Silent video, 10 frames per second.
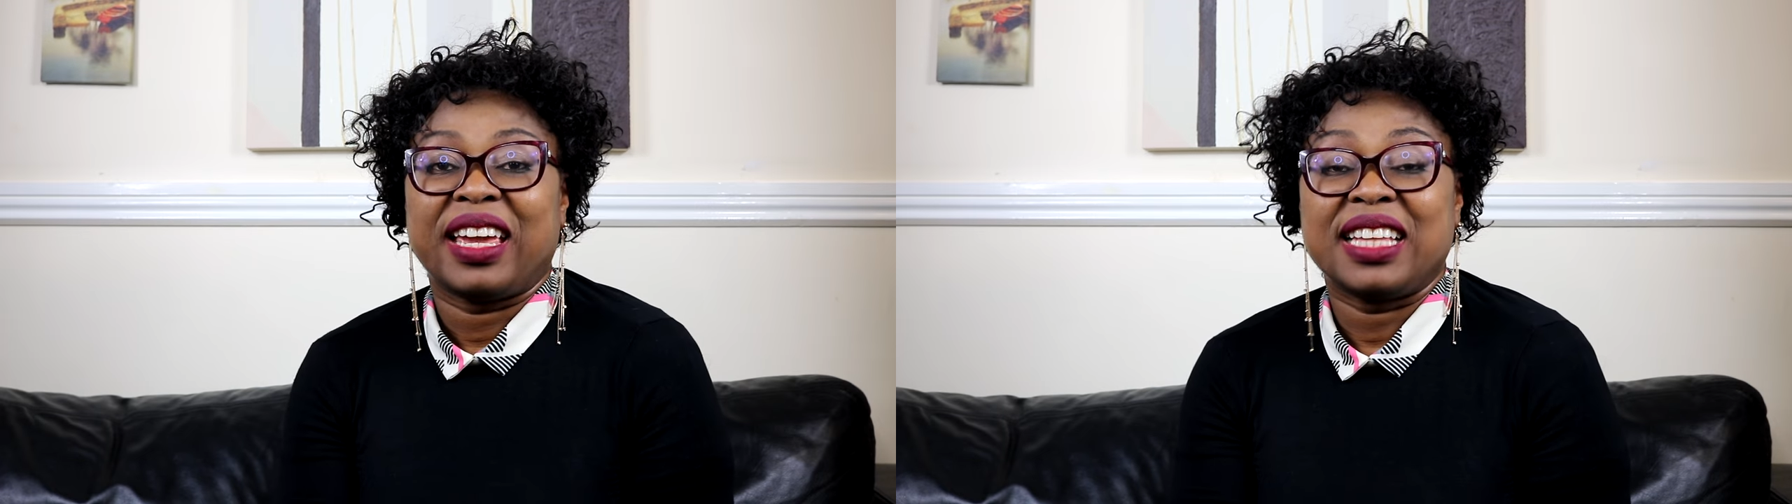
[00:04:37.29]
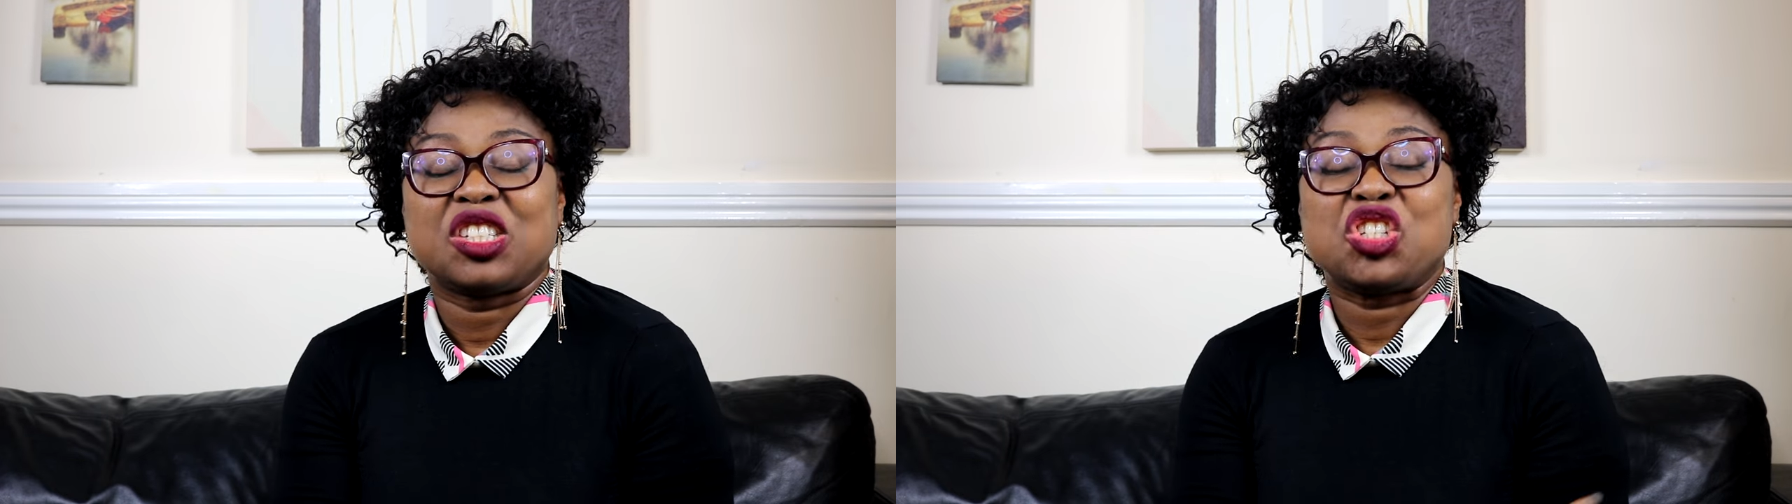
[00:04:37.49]

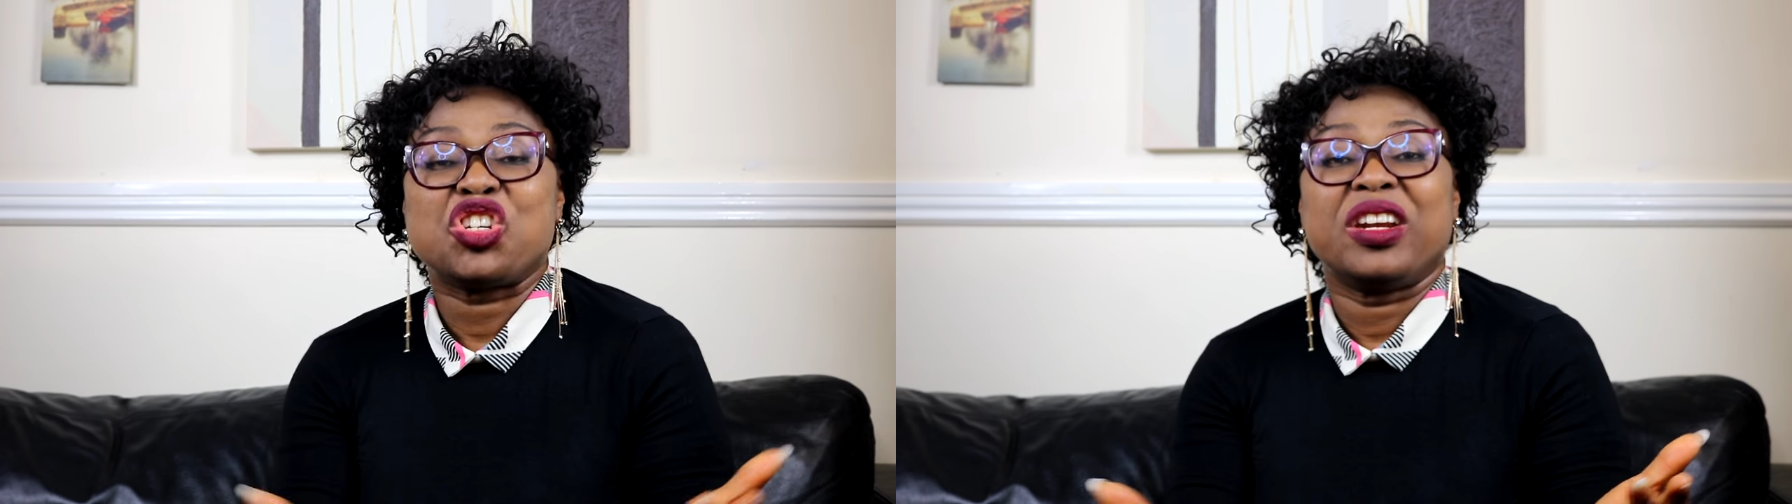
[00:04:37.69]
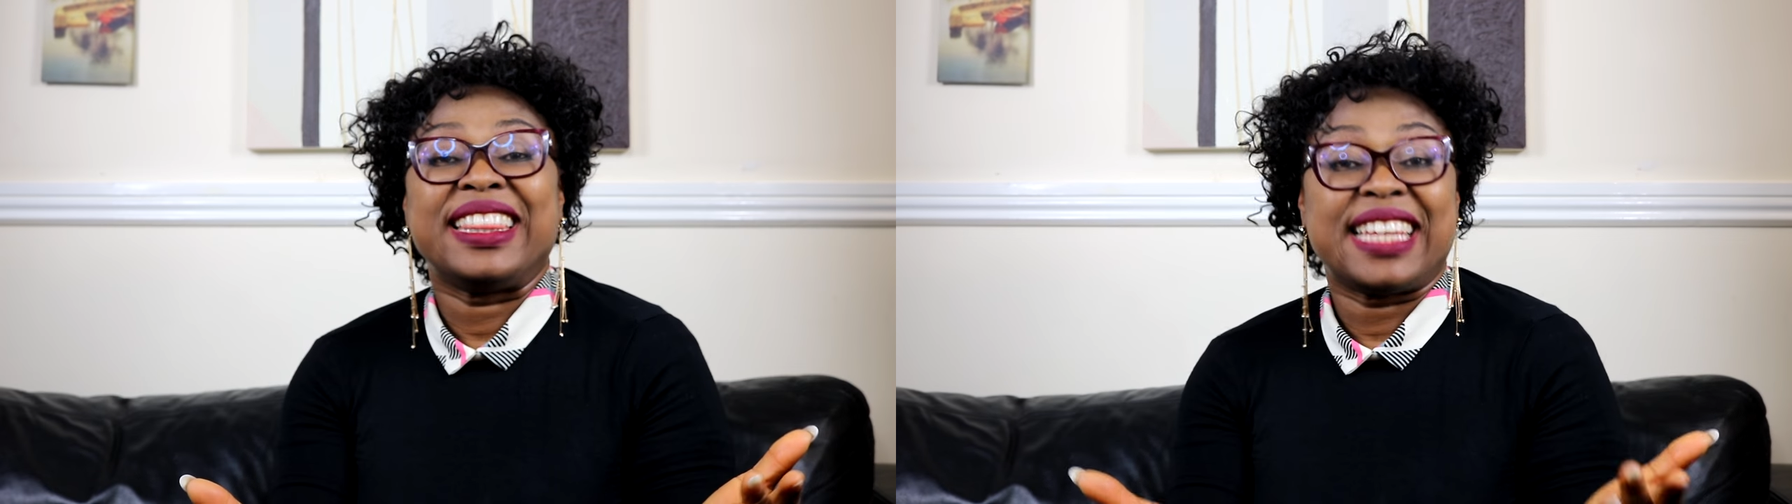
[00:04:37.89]
It's a
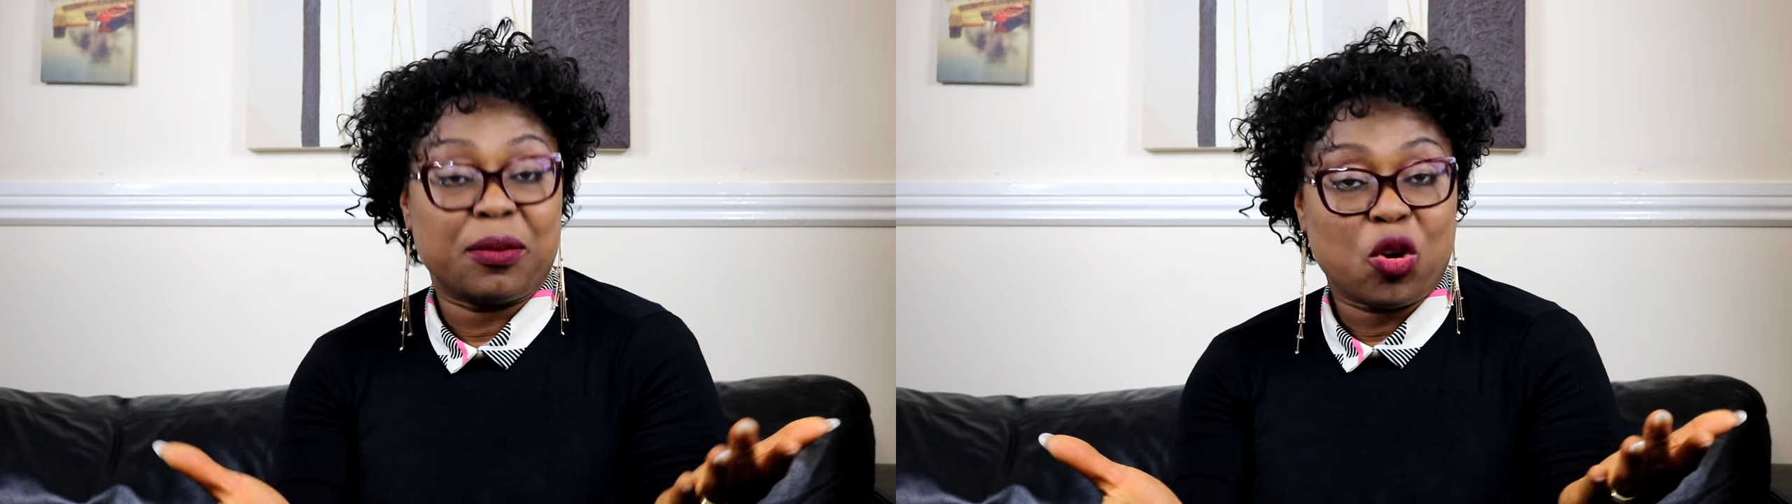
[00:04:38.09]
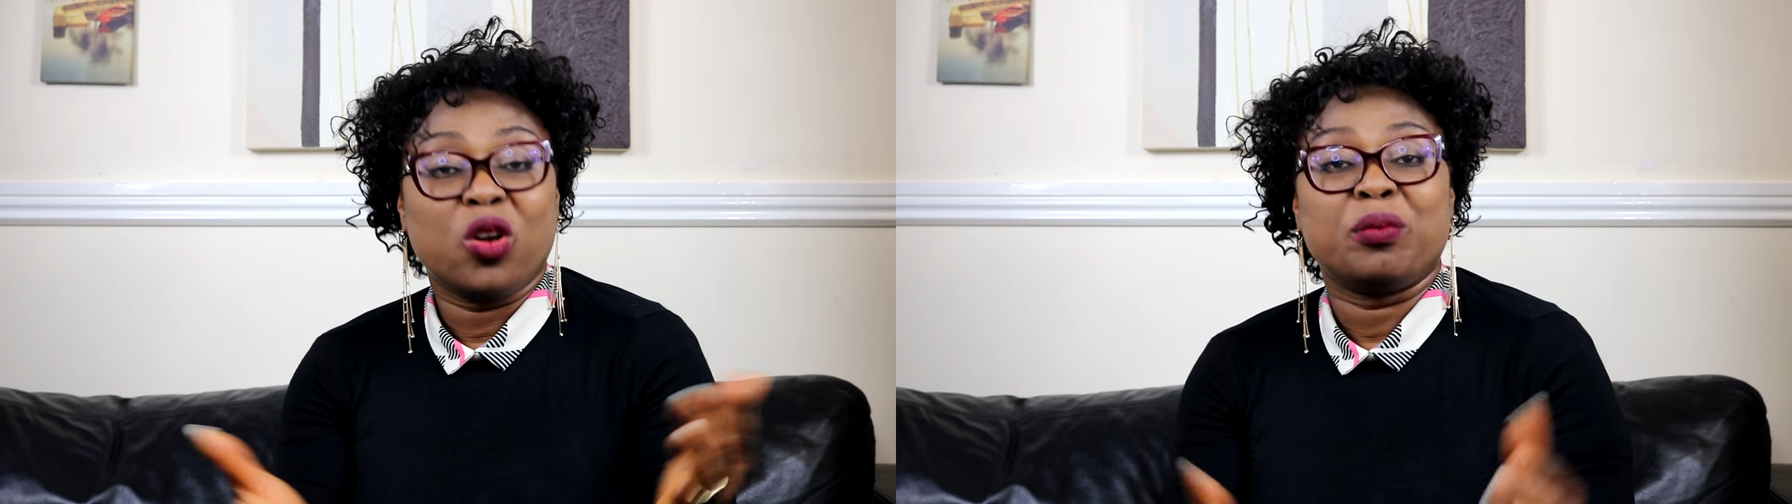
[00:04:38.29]
journey that
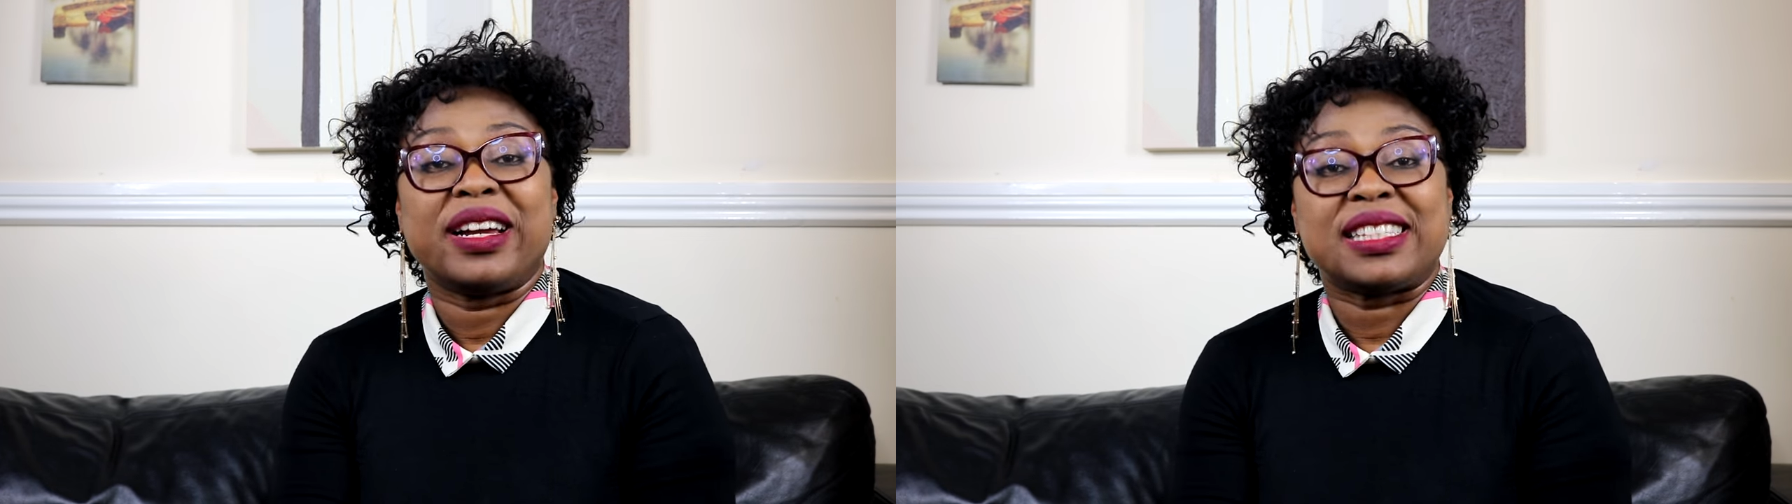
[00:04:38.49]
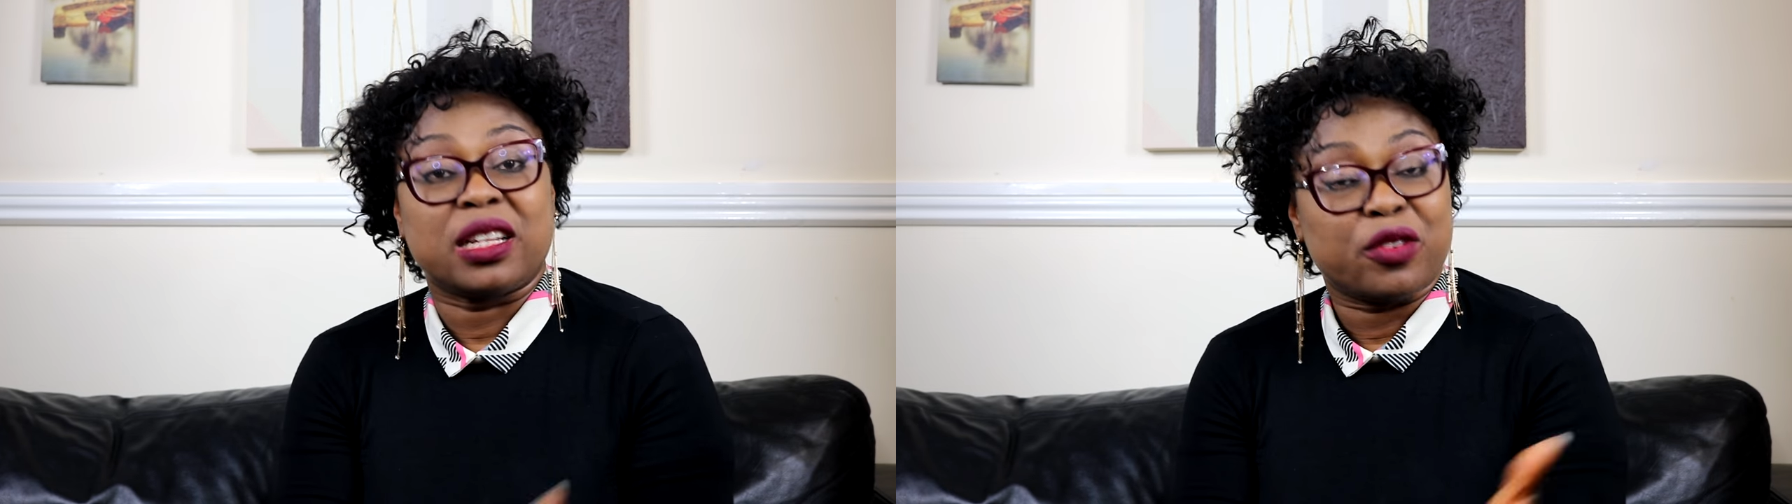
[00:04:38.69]
I'm on
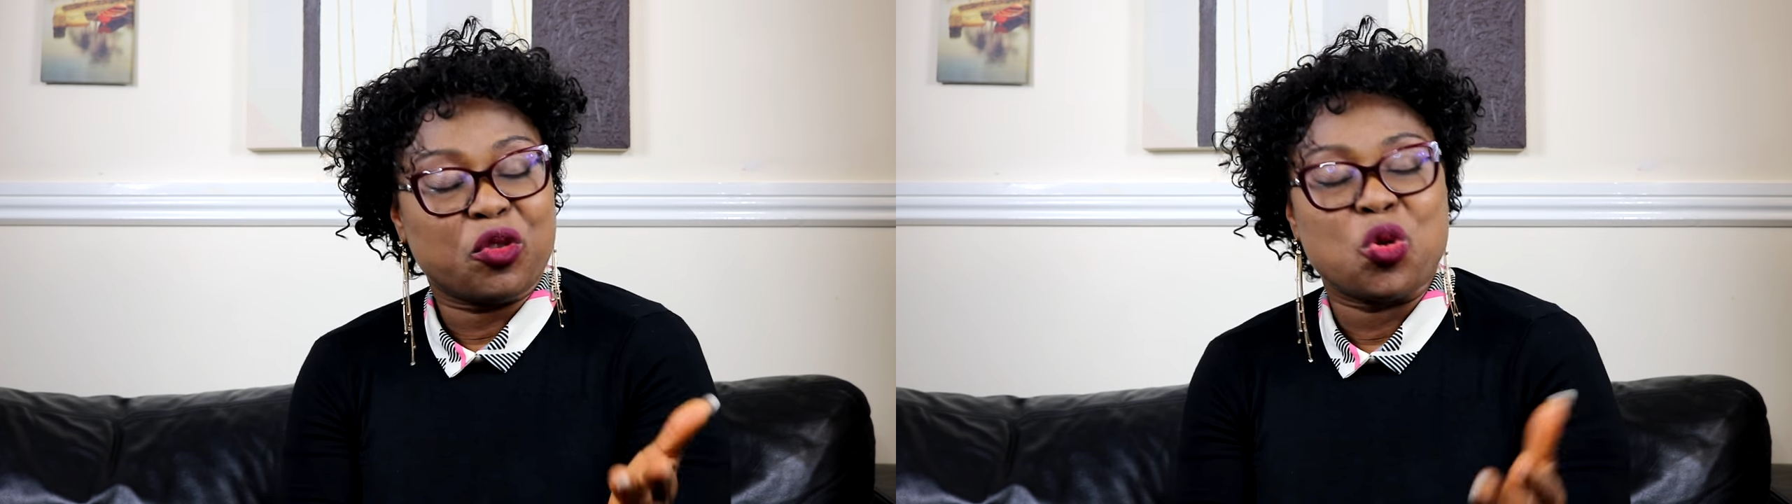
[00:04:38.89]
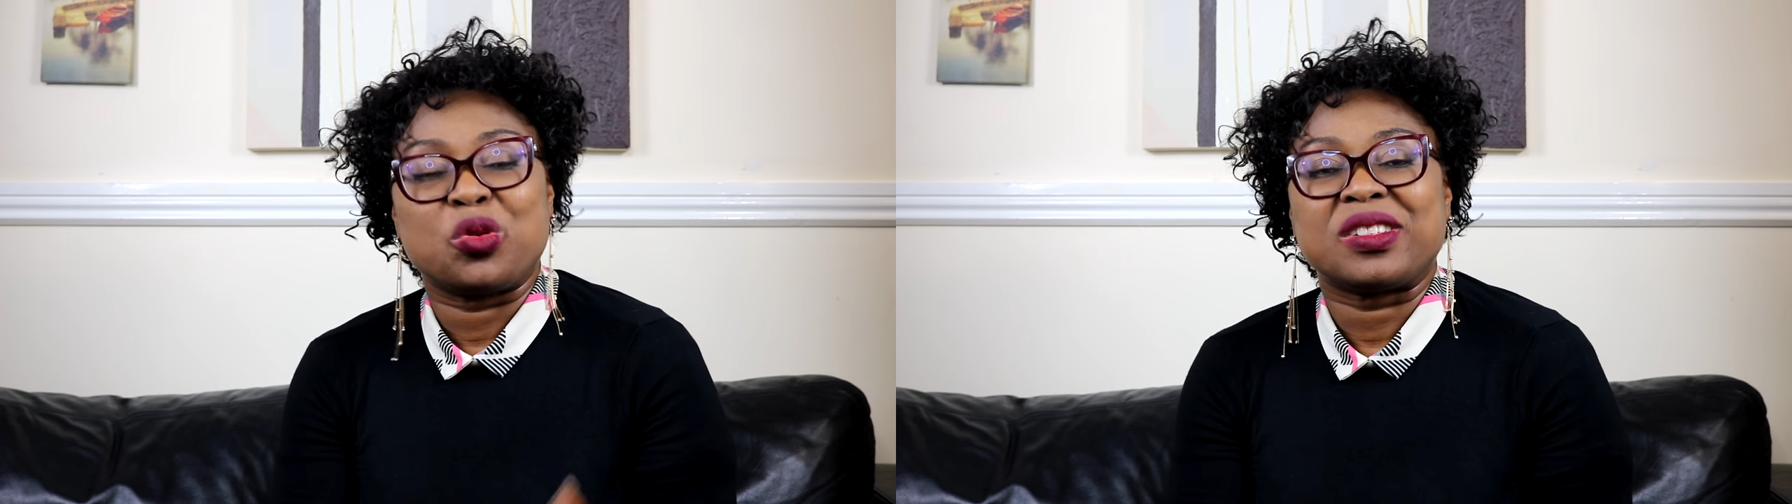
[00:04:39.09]
myself, of
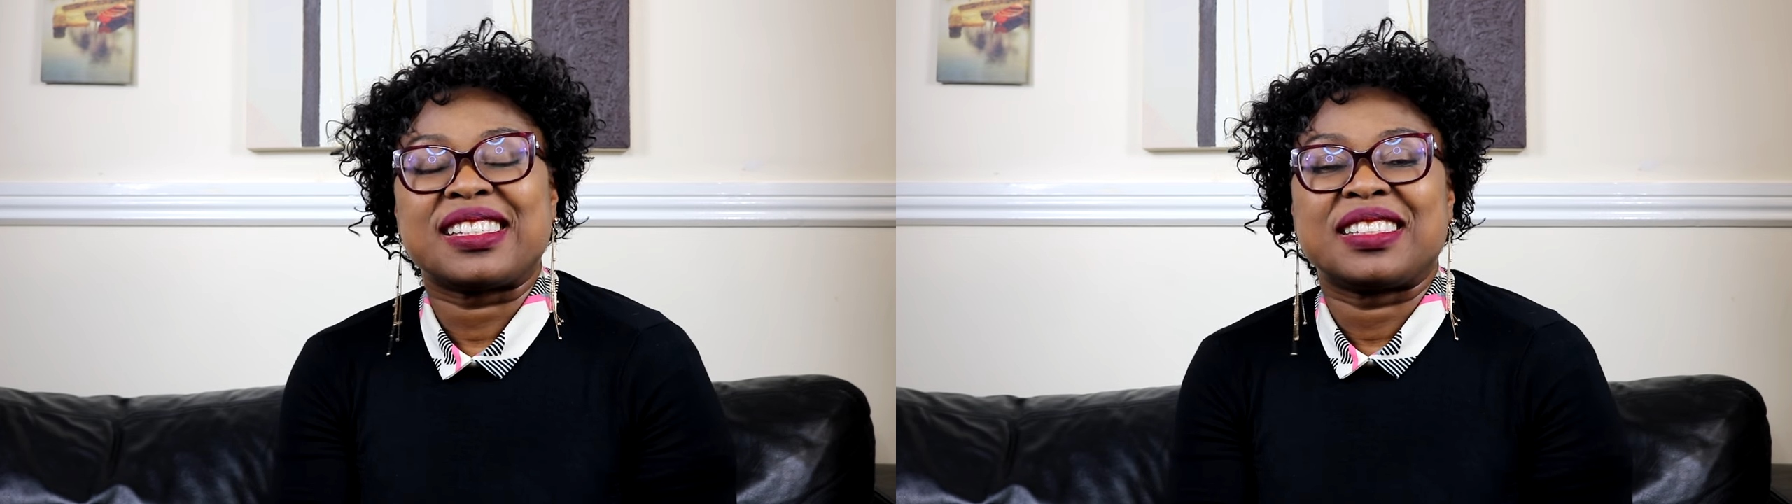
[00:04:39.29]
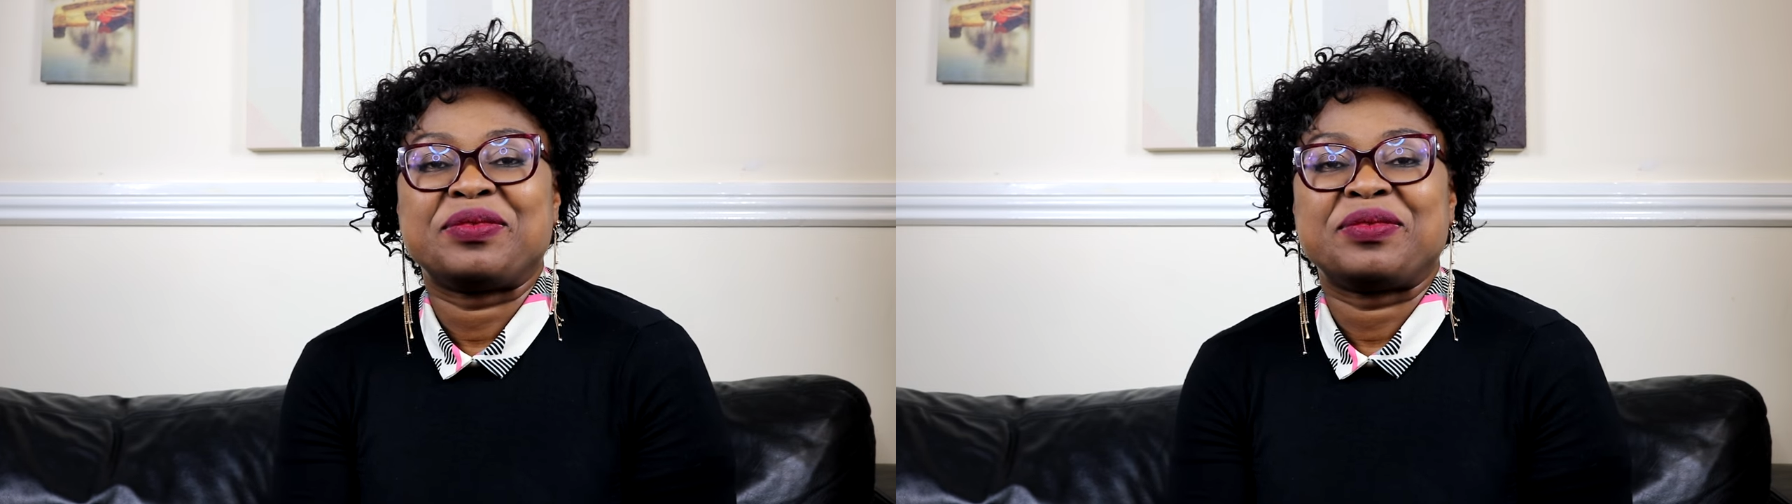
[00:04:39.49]
course,